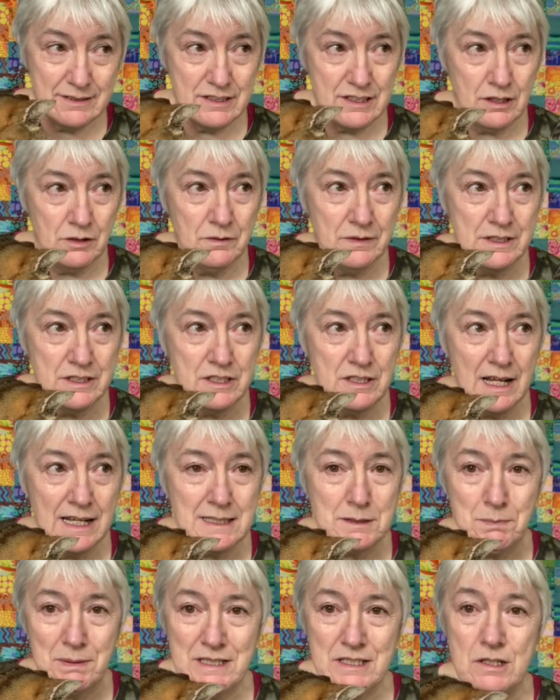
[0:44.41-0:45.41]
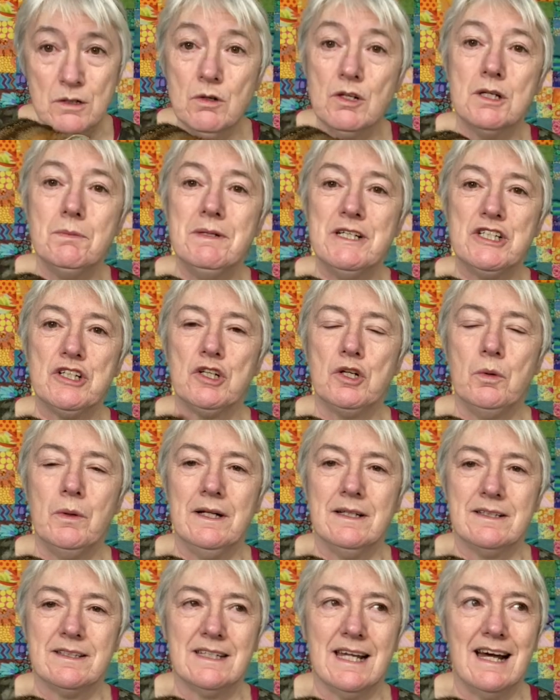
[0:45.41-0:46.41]
So there's been two commission
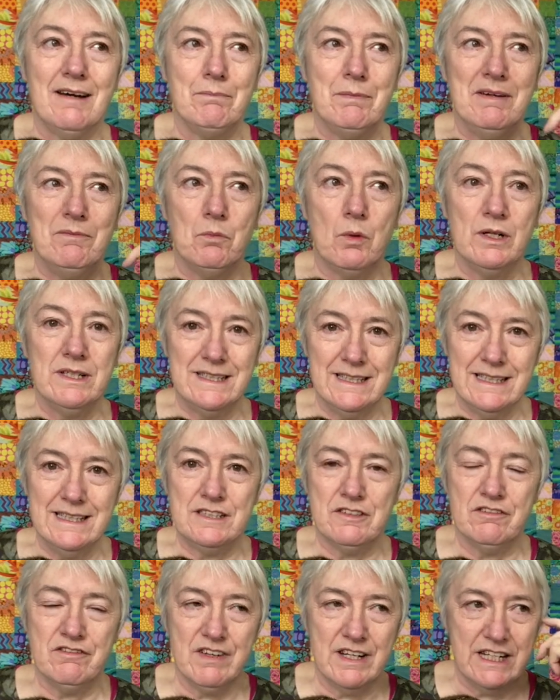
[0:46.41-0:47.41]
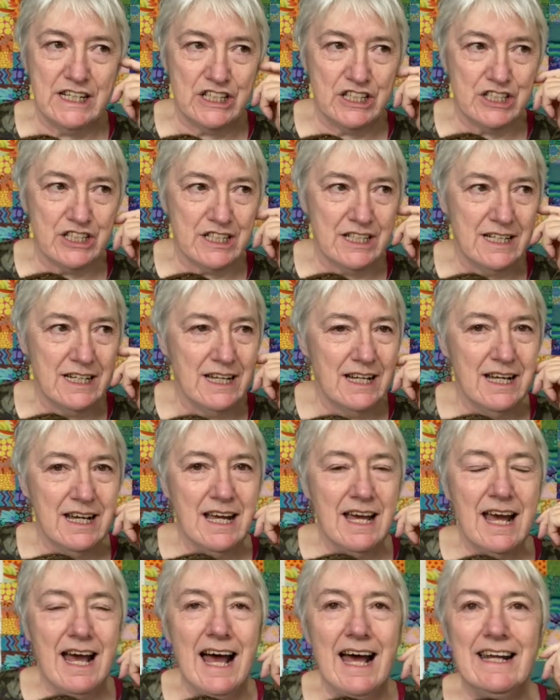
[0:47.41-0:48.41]
quilts that I've been wanting to finish.
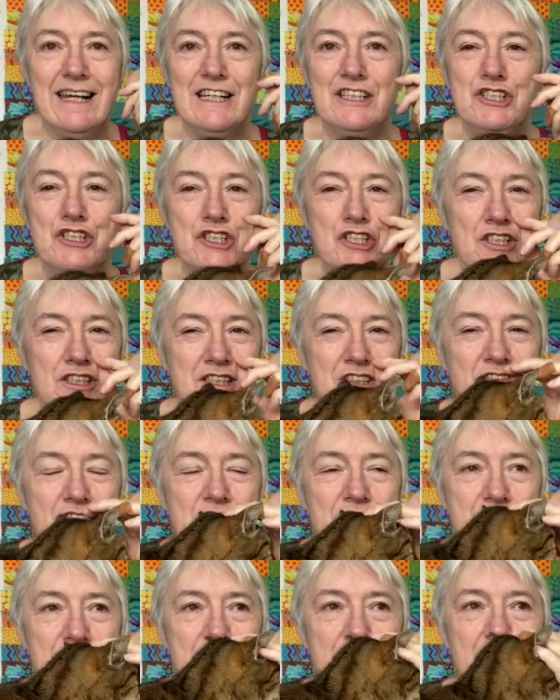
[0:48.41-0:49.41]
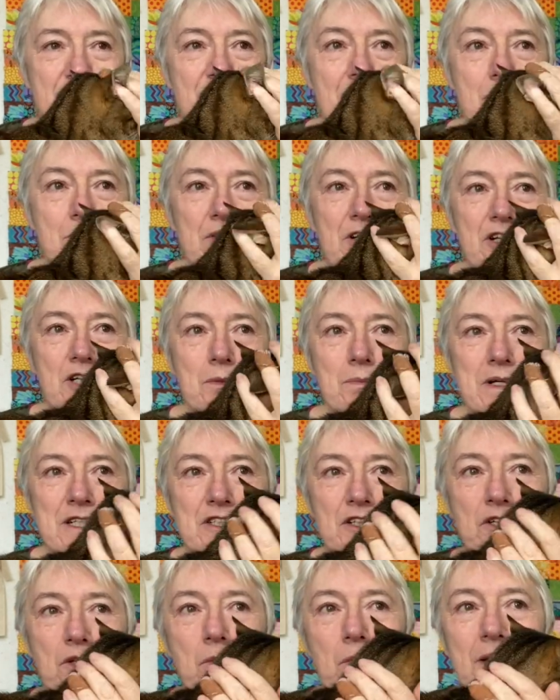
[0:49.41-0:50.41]
And I just finished the February
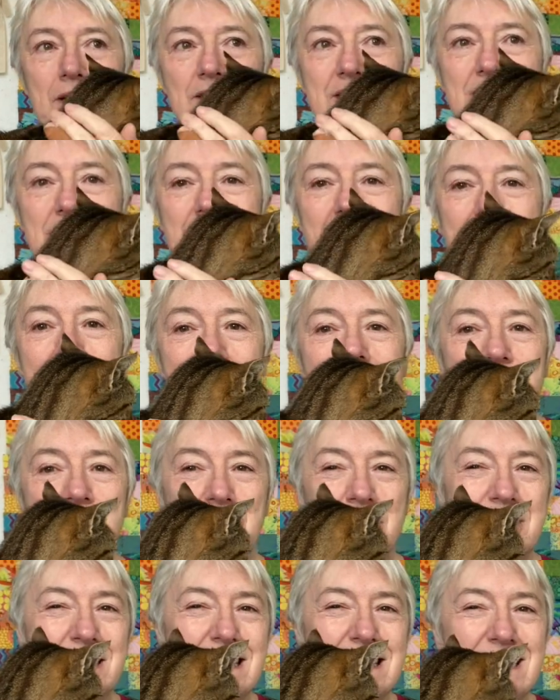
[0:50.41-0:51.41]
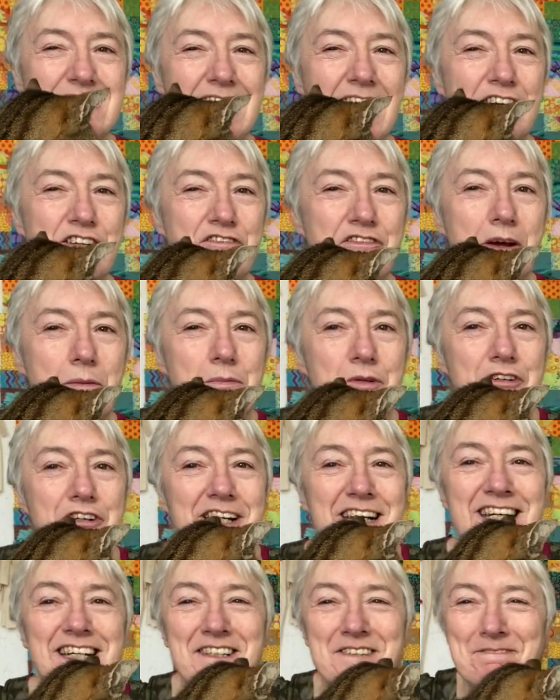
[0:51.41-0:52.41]
commission quilt just inside
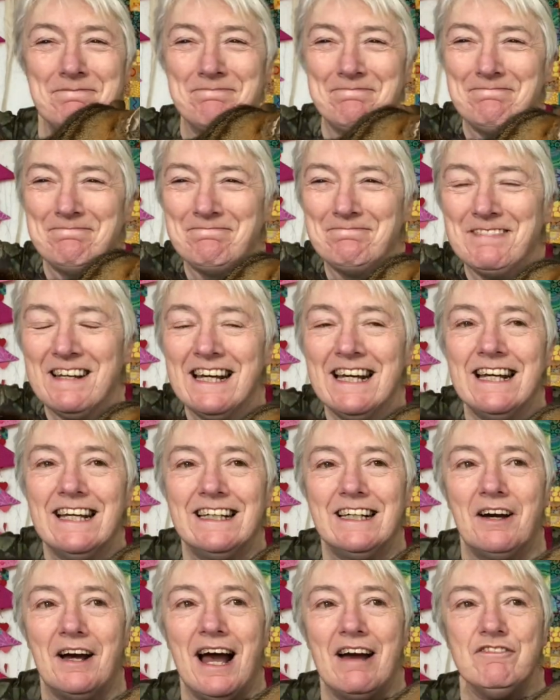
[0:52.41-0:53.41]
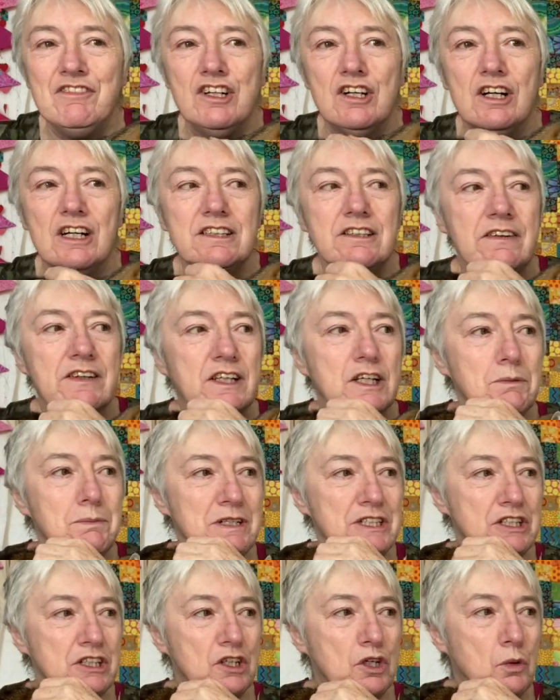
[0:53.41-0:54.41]
February. Now, I haven't got another
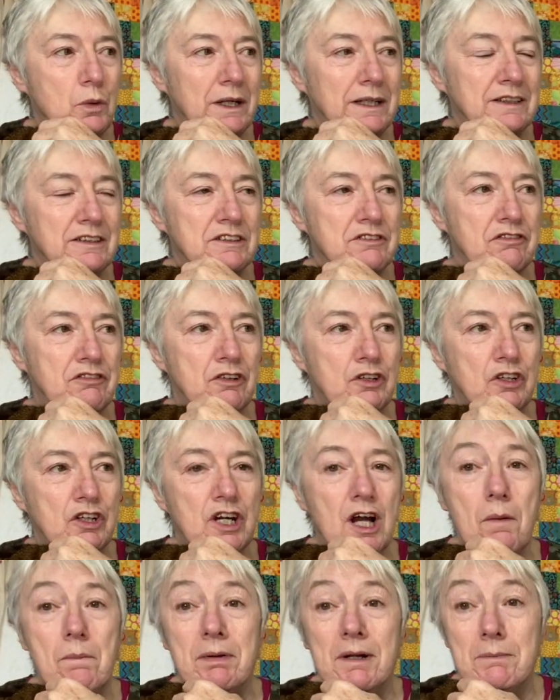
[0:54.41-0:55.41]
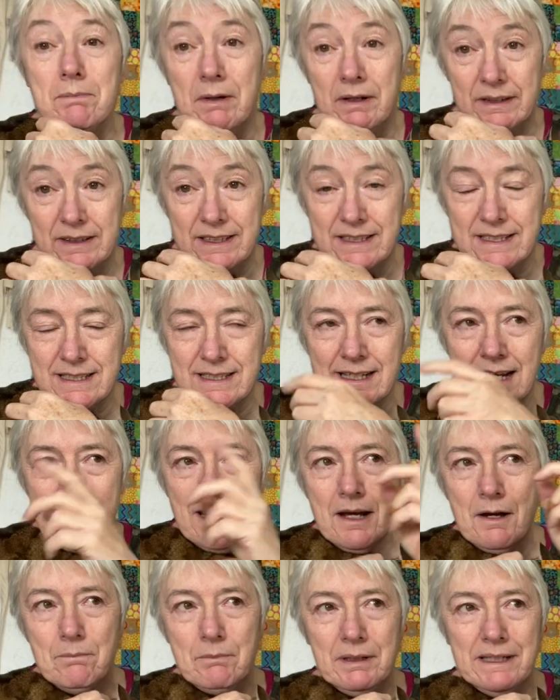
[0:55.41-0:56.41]
commission quilt for a couple of months,
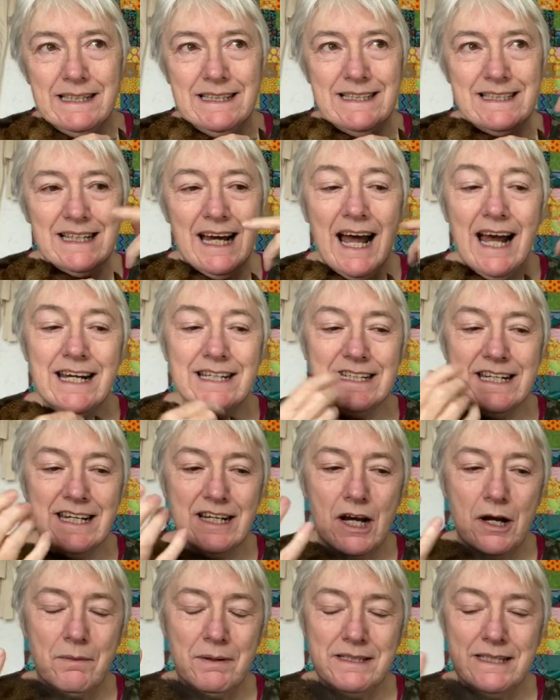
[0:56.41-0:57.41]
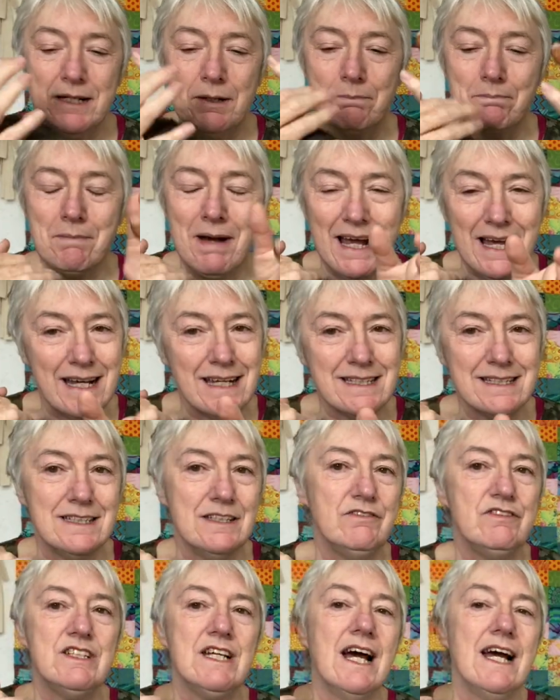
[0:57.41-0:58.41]
but in tidying up, I did a
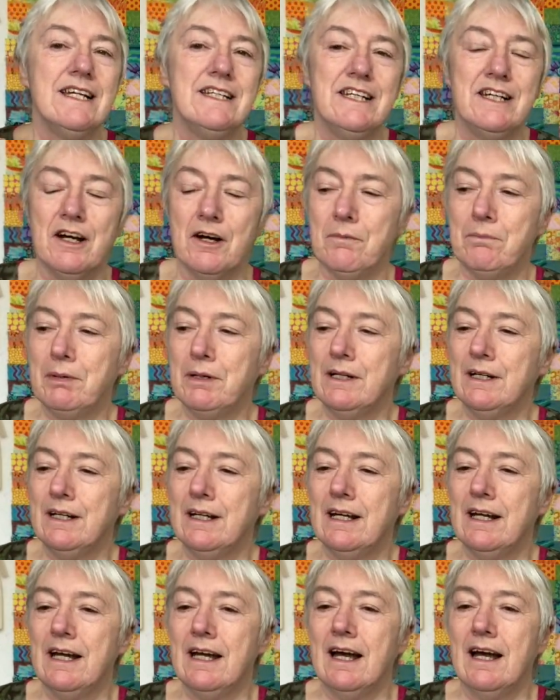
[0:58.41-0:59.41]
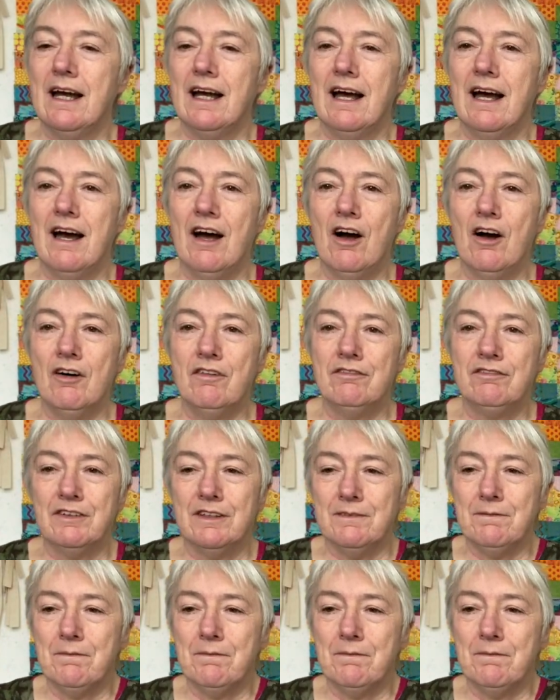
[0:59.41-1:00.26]
massive tidy up of